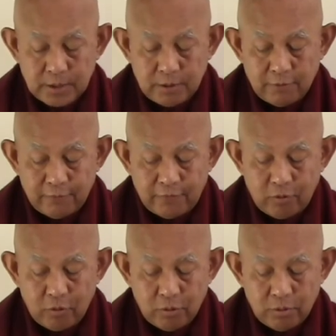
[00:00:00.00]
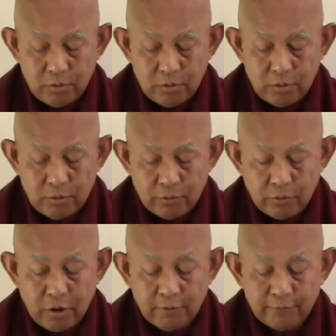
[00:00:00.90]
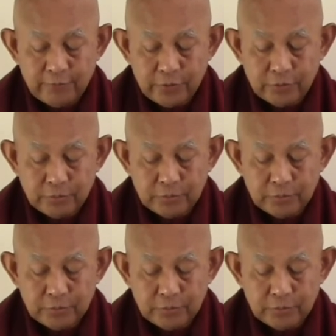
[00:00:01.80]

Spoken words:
4, wrong view.